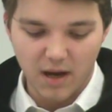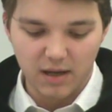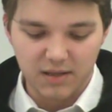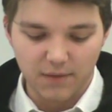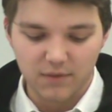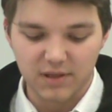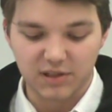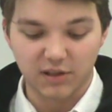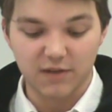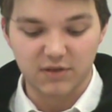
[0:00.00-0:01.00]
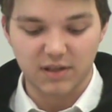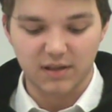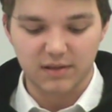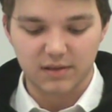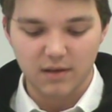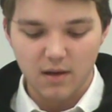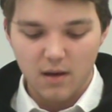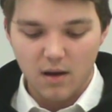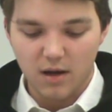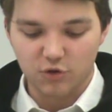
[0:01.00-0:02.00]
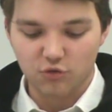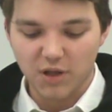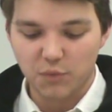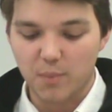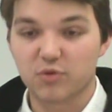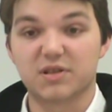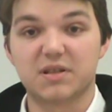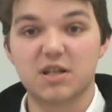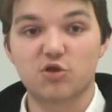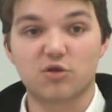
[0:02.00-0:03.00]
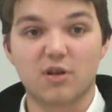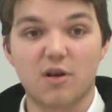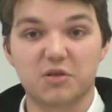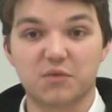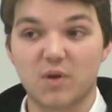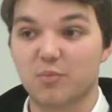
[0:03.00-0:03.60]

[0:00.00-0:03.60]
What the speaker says: had given the slave states strength representation in the House of